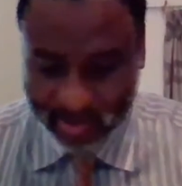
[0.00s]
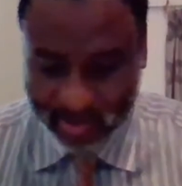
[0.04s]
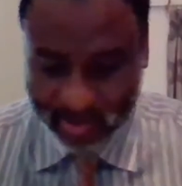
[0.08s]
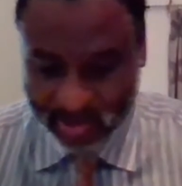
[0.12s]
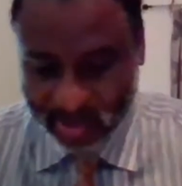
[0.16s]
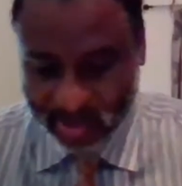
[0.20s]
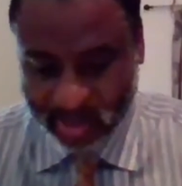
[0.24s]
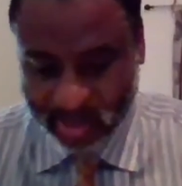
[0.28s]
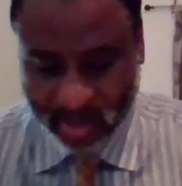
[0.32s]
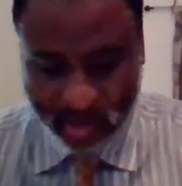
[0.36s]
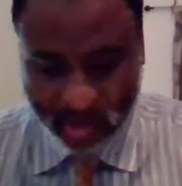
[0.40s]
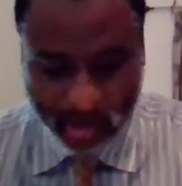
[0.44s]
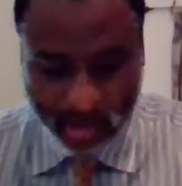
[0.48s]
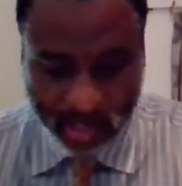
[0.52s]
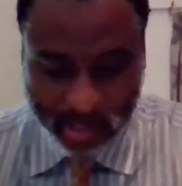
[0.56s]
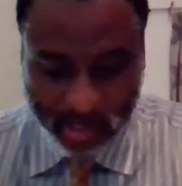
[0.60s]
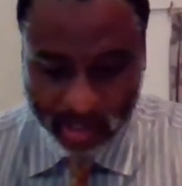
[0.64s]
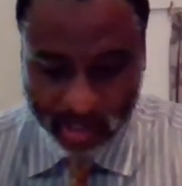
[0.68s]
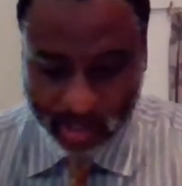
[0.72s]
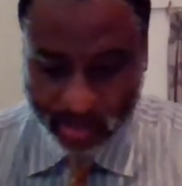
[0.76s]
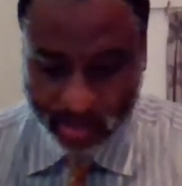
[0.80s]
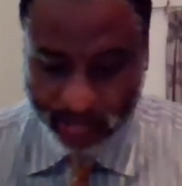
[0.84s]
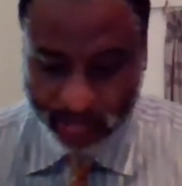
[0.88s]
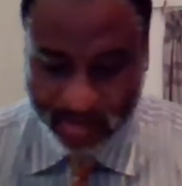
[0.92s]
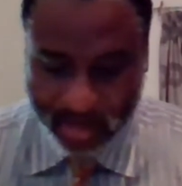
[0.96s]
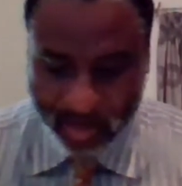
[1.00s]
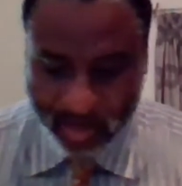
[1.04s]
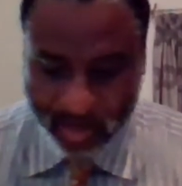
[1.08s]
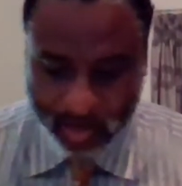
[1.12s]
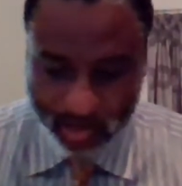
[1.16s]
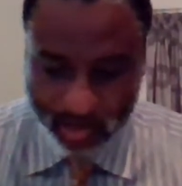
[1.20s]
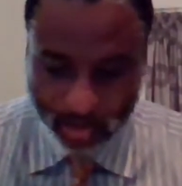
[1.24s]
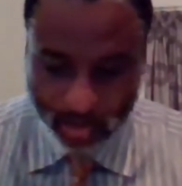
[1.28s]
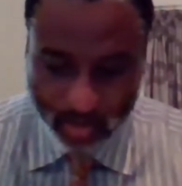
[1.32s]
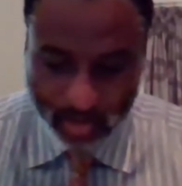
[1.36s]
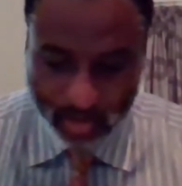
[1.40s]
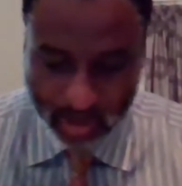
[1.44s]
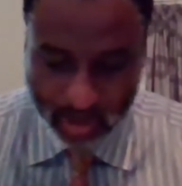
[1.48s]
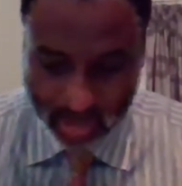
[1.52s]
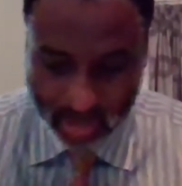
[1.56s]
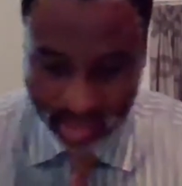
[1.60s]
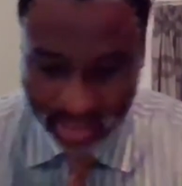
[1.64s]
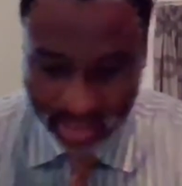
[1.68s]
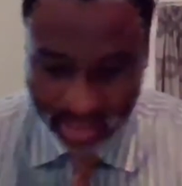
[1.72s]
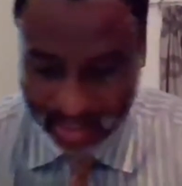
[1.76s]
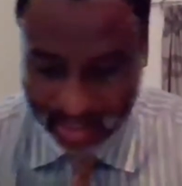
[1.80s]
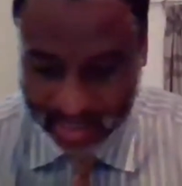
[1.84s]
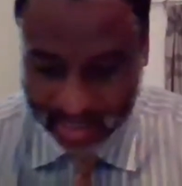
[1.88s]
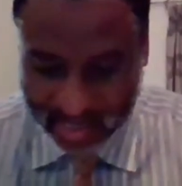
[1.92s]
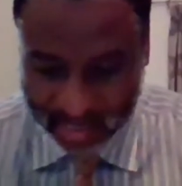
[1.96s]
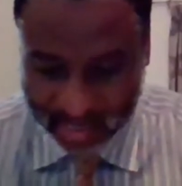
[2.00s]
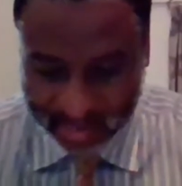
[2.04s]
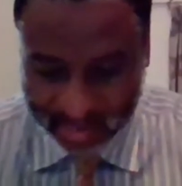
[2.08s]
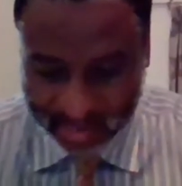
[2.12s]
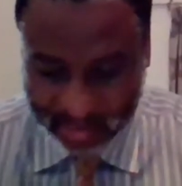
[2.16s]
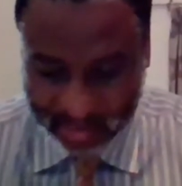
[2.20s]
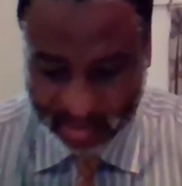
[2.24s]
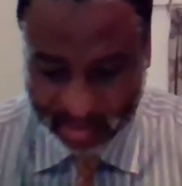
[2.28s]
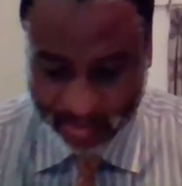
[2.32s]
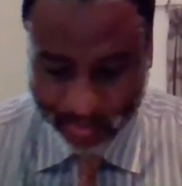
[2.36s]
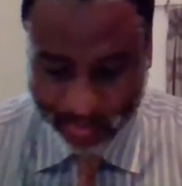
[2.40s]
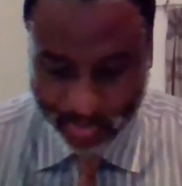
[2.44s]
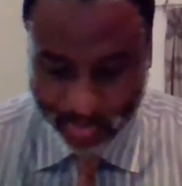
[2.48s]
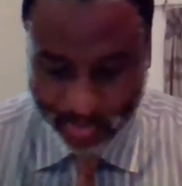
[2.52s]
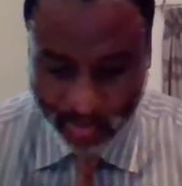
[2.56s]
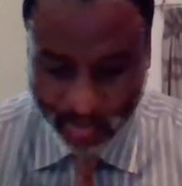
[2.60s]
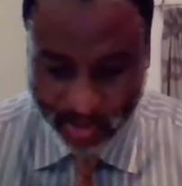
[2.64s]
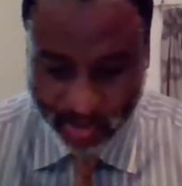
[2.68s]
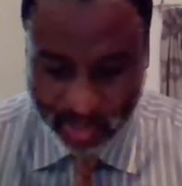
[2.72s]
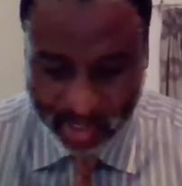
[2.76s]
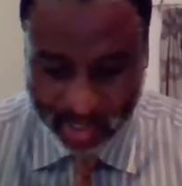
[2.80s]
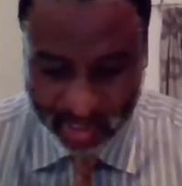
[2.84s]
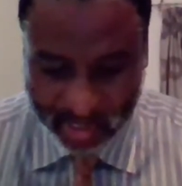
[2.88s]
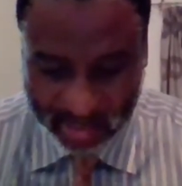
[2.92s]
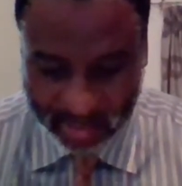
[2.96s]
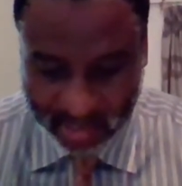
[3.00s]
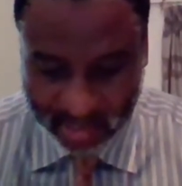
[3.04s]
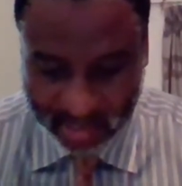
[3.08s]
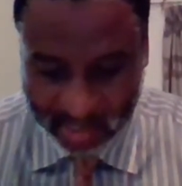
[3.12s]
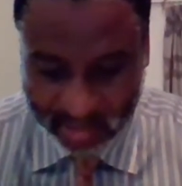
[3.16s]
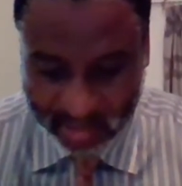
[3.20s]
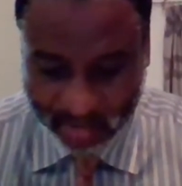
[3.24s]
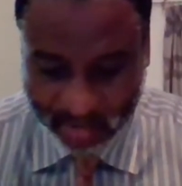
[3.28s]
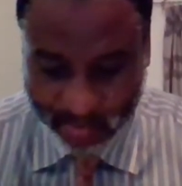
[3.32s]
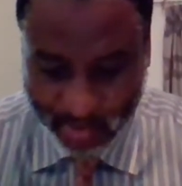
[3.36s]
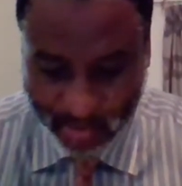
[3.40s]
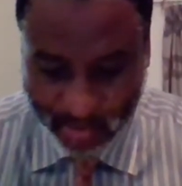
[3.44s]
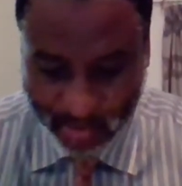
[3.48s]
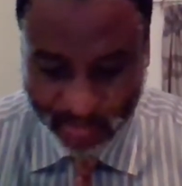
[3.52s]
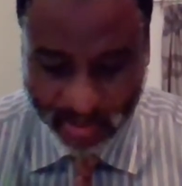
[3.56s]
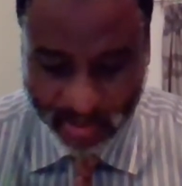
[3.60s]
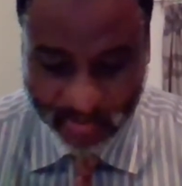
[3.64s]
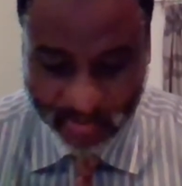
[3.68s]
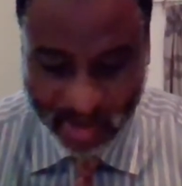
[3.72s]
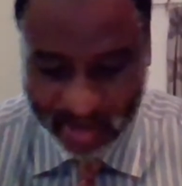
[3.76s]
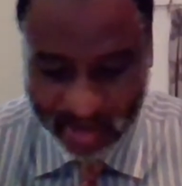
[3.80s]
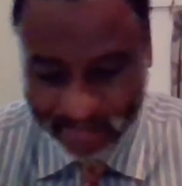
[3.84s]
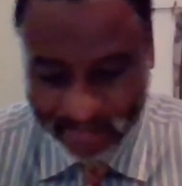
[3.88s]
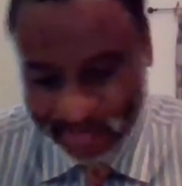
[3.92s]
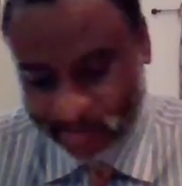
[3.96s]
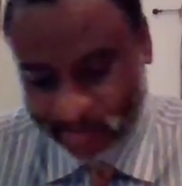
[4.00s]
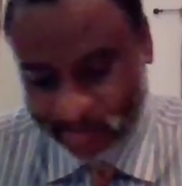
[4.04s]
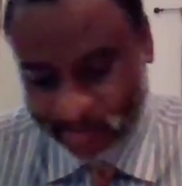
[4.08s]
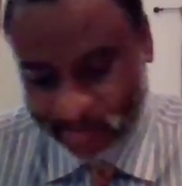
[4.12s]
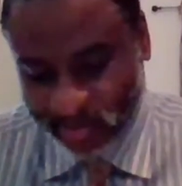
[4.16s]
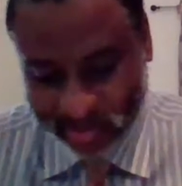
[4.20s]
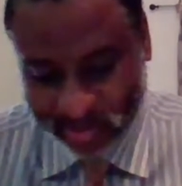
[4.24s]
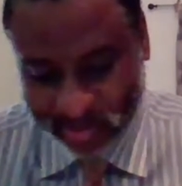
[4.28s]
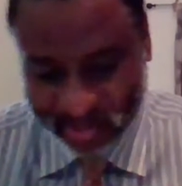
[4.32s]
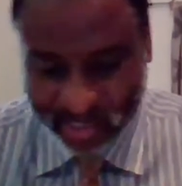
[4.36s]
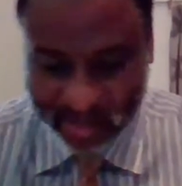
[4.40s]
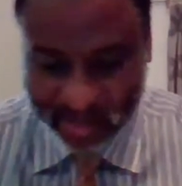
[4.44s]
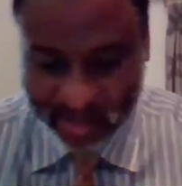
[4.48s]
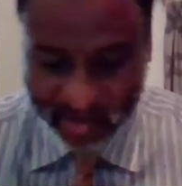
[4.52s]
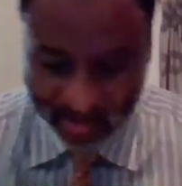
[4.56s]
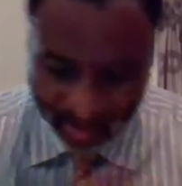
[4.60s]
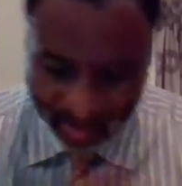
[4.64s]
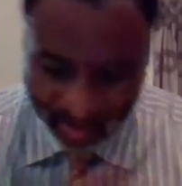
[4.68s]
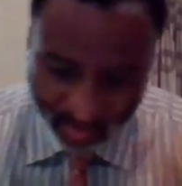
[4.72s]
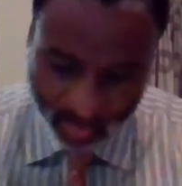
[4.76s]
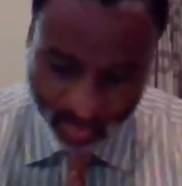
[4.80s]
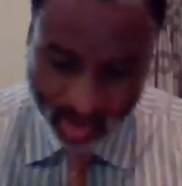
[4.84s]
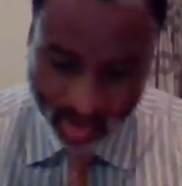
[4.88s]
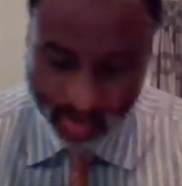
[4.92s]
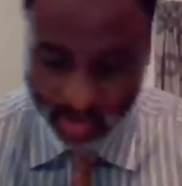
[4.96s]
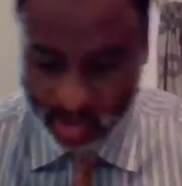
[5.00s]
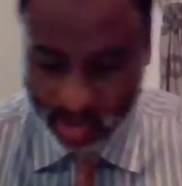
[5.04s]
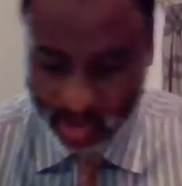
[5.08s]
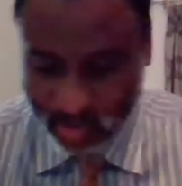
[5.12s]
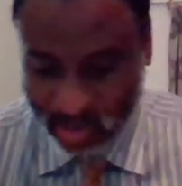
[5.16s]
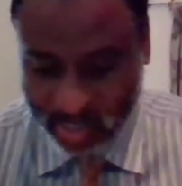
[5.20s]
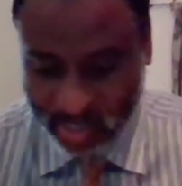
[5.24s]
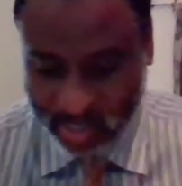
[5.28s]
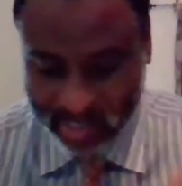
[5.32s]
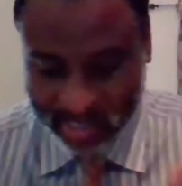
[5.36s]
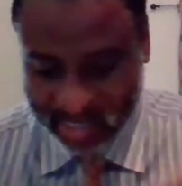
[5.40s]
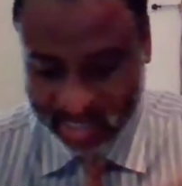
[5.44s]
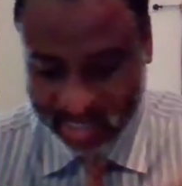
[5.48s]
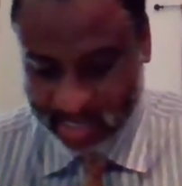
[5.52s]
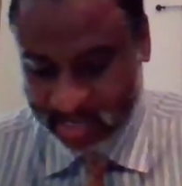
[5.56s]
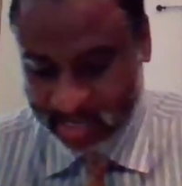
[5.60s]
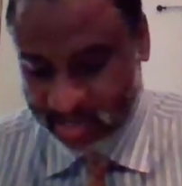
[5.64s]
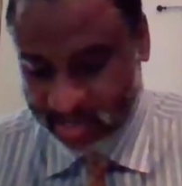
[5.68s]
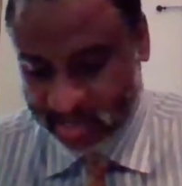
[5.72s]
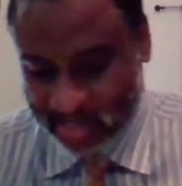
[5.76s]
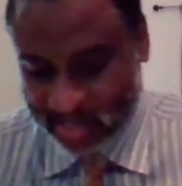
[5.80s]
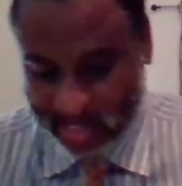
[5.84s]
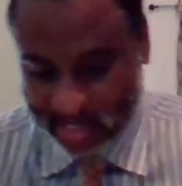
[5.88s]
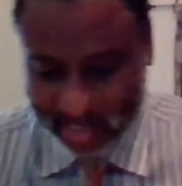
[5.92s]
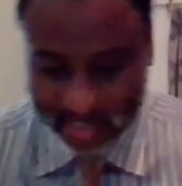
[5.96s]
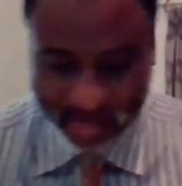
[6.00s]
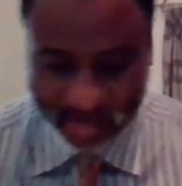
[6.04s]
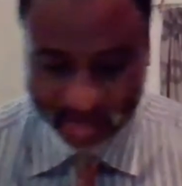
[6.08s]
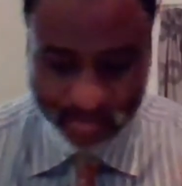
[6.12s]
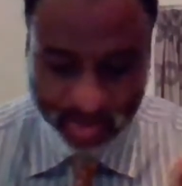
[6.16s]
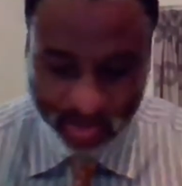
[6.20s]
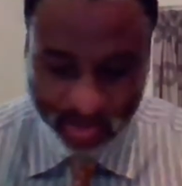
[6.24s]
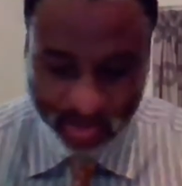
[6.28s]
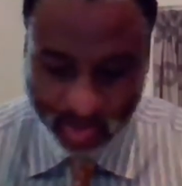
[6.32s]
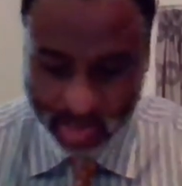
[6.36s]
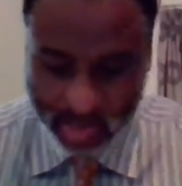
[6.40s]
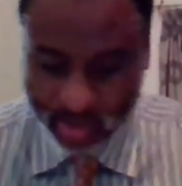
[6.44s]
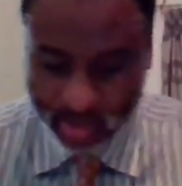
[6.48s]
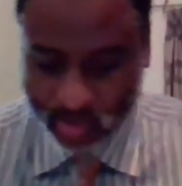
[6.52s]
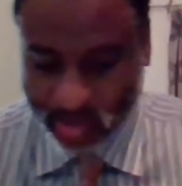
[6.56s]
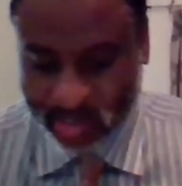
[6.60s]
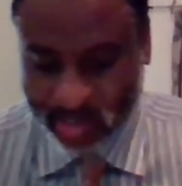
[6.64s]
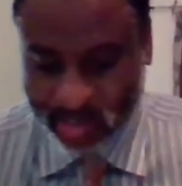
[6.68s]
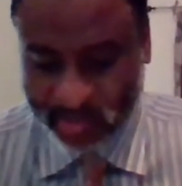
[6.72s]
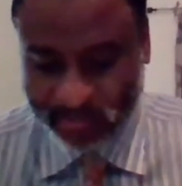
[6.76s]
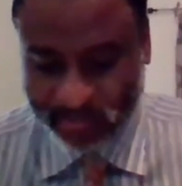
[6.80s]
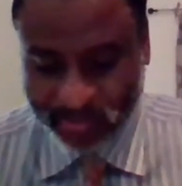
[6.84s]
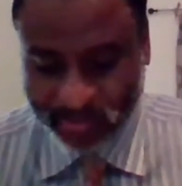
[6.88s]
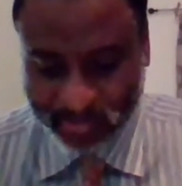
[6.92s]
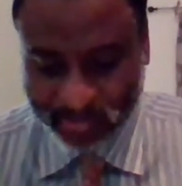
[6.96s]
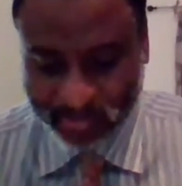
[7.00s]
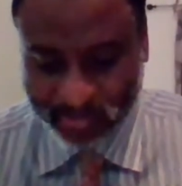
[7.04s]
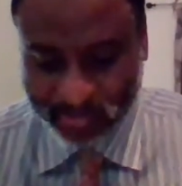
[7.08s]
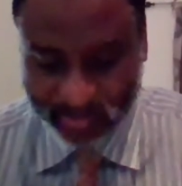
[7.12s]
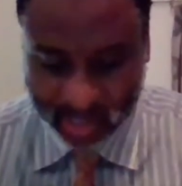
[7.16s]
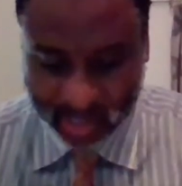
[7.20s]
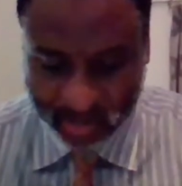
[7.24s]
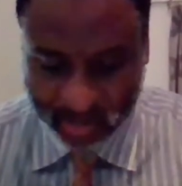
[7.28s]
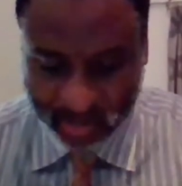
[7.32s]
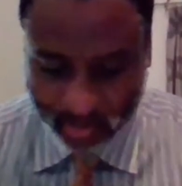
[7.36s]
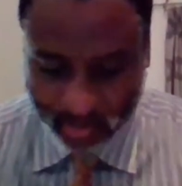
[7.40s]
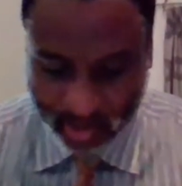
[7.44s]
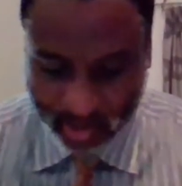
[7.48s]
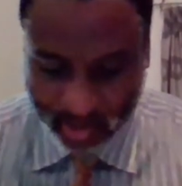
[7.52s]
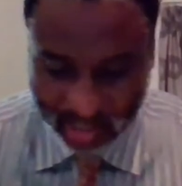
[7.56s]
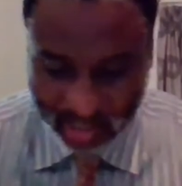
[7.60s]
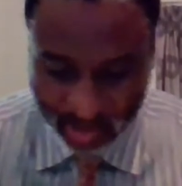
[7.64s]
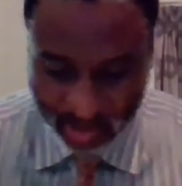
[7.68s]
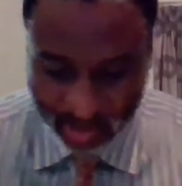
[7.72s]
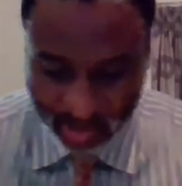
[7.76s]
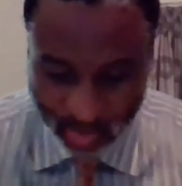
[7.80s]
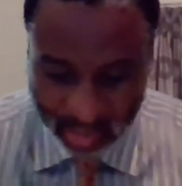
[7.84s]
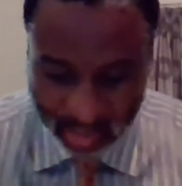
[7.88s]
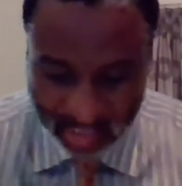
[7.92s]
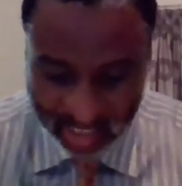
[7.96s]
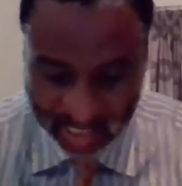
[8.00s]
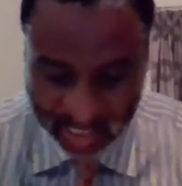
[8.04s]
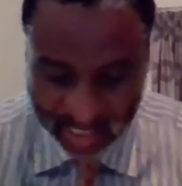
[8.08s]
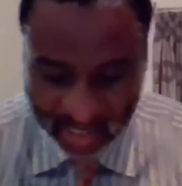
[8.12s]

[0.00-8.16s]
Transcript: the collection of Redison data is improving by 50% when we look at the data between 2015 and 2020.